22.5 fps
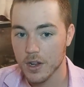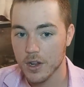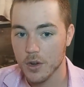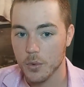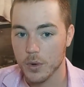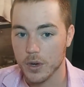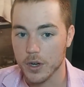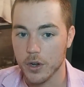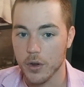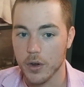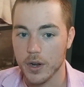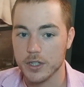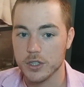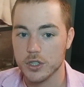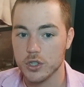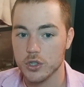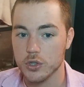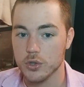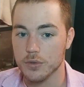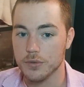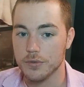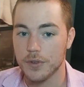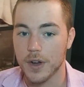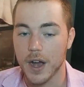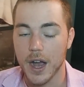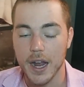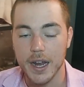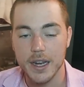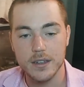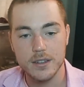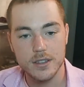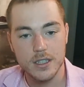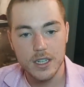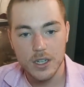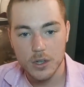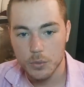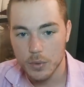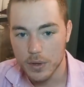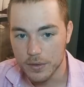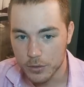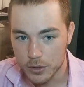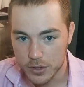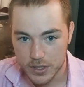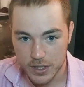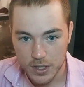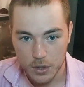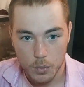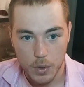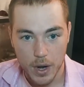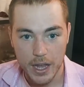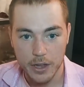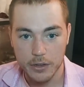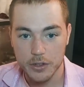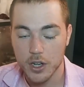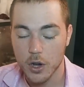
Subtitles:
We're going to find weevils in the wild,